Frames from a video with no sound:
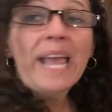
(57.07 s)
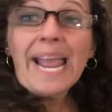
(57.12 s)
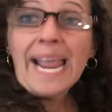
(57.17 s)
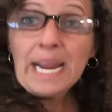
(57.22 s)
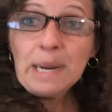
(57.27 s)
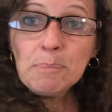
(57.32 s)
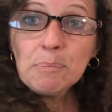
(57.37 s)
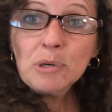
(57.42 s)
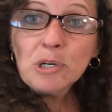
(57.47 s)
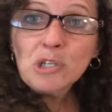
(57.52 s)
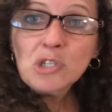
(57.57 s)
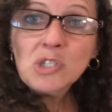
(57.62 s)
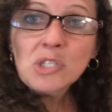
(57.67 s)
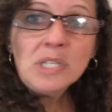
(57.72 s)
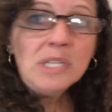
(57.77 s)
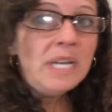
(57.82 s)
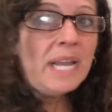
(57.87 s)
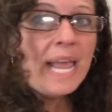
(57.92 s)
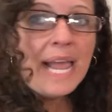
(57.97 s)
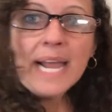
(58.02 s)
a
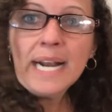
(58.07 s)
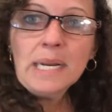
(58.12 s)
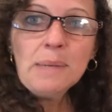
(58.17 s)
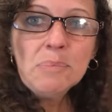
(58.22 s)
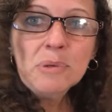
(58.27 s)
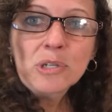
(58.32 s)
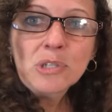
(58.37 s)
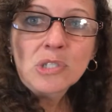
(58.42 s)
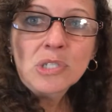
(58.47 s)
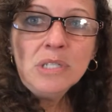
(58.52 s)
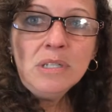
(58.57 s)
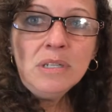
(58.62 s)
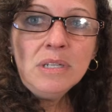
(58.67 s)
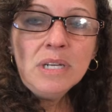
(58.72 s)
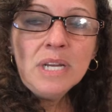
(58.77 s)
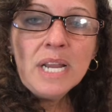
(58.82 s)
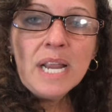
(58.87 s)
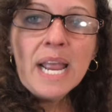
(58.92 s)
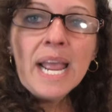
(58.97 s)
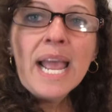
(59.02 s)
person, any person,
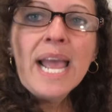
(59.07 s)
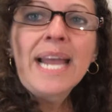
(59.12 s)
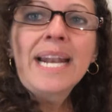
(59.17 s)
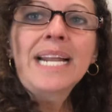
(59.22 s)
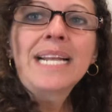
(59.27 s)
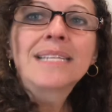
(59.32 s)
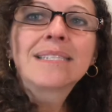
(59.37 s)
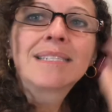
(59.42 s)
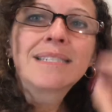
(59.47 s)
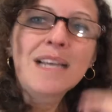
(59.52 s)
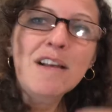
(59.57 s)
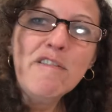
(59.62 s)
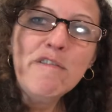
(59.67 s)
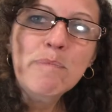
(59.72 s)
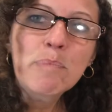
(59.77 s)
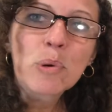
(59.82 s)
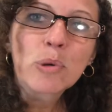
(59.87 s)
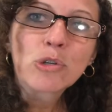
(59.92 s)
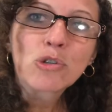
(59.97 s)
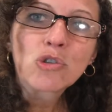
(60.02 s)
and a
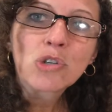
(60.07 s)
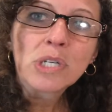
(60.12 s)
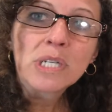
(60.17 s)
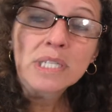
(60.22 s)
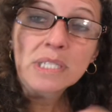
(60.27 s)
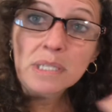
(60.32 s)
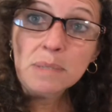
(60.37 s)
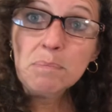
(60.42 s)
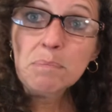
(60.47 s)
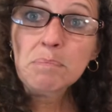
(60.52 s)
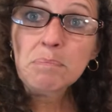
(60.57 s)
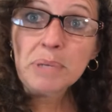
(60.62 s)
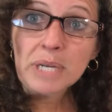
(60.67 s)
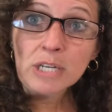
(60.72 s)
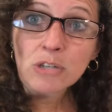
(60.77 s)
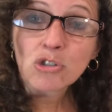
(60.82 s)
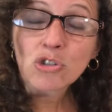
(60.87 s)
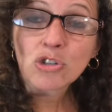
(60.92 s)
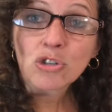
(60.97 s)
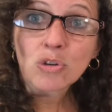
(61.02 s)
self-portrait is a
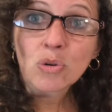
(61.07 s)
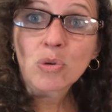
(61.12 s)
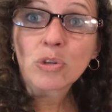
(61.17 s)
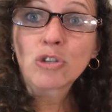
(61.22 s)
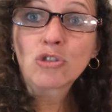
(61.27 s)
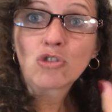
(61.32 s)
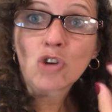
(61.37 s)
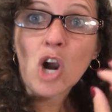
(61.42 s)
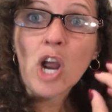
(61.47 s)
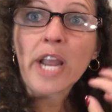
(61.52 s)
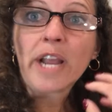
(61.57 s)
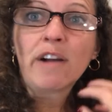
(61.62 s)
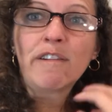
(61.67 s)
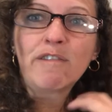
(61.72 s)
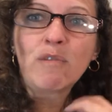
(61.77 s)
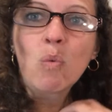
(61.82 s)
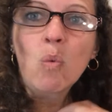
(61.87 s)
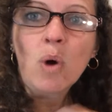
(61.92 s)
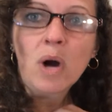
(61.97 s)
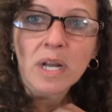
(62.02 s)
picture or a drawing
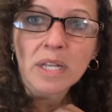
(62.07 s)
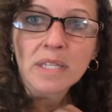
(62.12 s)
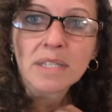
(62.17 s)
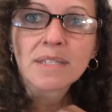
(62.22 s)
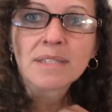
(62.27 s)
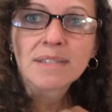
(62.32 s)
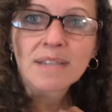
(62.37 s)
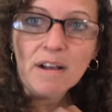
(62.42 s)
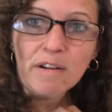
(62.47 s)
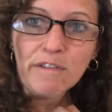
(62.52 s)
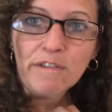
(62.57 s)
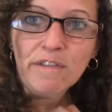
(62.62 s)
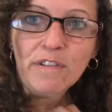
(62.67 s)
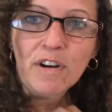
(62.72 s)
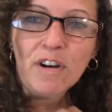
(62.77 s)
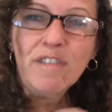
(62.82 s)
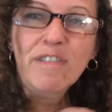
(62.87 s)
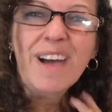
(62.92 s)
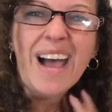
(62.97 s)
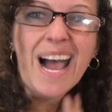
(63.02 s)
of oneself,
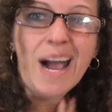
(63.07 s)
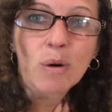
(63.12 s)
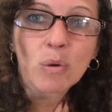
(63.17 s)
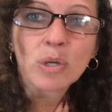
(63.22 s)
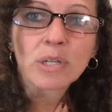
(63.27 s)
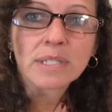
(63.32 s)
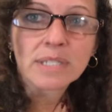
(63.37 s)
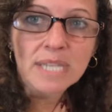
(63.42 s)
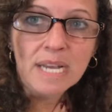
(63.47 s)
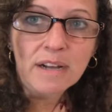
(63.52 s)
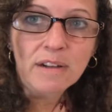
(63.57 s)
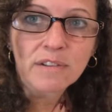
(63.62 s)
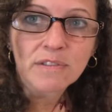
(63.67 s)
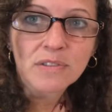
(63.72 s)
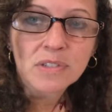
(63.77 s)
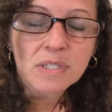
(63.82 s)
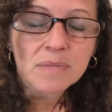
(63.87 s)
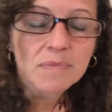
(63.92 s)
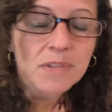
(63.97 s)
of ourselves.